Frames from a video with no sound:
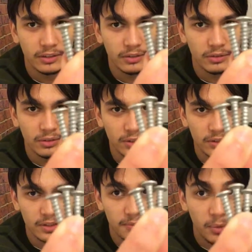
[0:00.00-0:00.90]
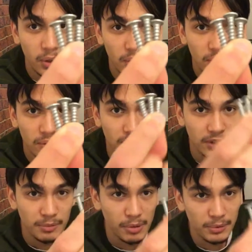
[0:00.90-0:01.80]
screws. They're small,
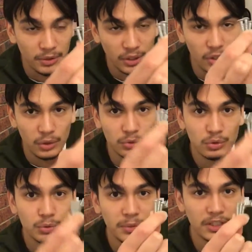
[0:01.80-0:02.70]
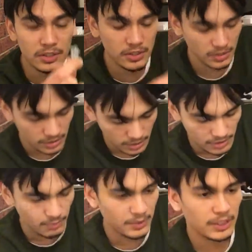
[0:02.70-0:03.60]
probably not gonna hold too much,
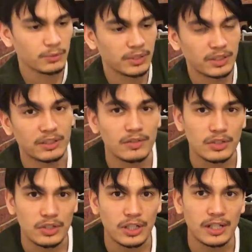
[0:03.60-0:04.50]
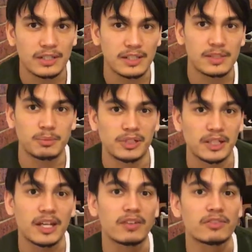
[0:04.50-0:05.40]
but we're gonna give it a try. These are
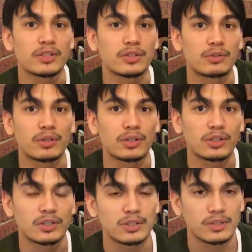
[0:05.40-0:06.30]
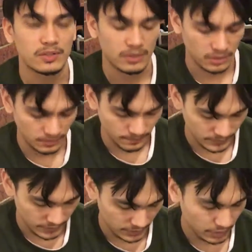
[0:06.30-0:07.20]
bloody heavy on their own, so
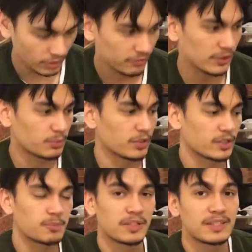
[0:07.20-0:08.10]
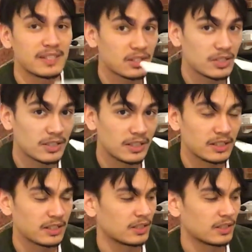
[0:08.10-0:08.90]
hopefully it works. But essentially,